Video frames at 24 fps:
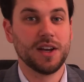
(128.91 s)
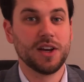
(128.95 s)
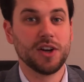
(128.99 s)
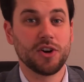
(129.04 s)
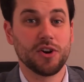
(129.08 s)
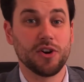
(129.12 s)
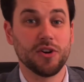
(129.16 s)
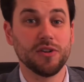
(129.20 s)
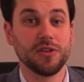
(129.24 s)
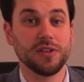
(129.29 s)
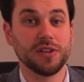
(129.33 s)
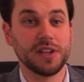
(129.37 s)

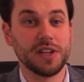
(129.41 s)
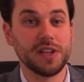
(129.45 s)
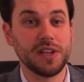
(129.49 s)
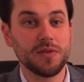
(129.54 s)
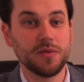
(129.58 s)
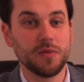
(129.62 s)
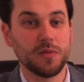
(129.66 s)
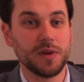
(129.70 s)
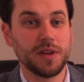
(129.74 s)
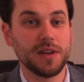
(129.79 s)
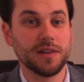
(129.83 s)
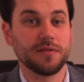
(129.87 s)
Currently,
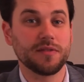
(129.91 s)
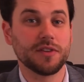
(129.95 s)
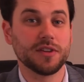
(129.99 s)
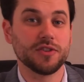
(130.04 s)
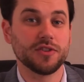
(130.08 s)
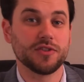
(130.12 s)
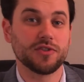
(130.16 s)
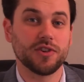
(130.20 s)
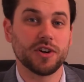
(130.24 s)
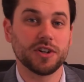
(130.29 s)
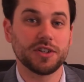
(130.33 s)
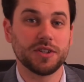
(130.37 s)
we have
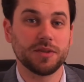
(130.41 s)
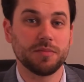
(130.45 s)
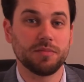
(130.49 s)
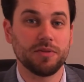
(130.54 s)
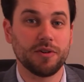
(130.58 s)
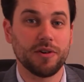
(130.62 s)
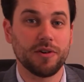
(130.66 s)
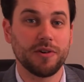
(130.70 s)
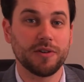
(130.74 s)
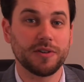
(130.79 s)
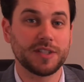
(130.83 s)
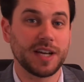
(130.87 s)
constructed
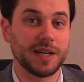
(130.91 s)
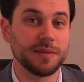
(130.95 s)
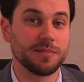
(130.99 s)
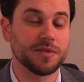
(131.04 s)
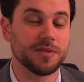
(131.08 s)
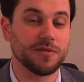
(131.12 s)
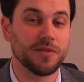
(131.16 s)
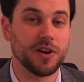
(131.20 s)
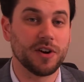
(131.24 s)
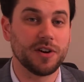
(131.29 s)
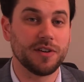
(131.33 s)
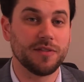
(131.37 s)
prototypes
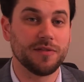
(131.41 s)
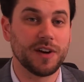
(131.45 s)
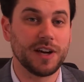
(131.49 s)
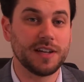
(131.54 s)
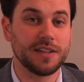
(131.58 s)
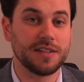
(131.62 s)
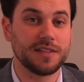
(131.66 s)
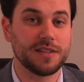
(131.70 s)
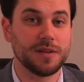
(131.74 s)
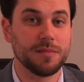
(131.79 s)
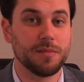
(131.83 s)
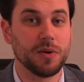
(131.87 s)
of our
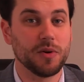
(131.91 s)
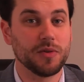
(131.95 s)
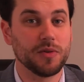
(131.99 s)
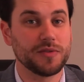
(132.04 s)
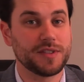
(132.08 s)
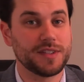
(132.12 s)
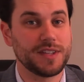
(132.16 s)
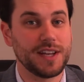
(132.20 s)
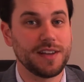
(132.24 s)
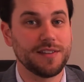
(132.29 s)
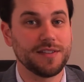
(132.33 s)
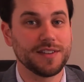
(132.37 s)
device in both
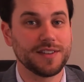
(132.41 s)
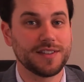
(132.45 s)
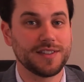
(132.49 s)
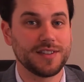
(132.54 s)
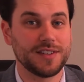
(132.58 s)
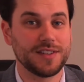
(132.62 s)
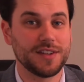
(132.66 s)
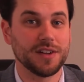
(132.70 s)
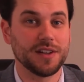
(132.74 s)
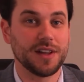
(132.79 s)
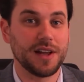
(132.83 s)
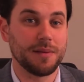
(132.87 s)
stainless
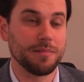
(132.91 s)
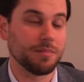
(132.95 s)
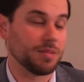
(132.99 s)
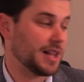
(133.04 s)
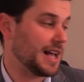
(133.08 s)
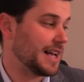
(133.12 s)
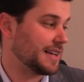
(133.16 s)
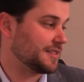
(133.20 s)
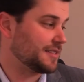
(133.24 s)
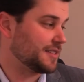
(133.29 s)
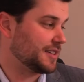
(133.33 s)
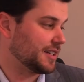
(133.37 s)
steel and
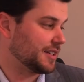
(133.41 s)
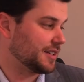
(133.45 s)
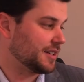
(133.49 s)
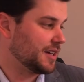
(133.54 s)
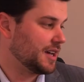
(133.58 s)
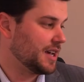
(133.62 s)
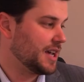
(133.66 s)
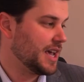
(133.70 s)
plastic,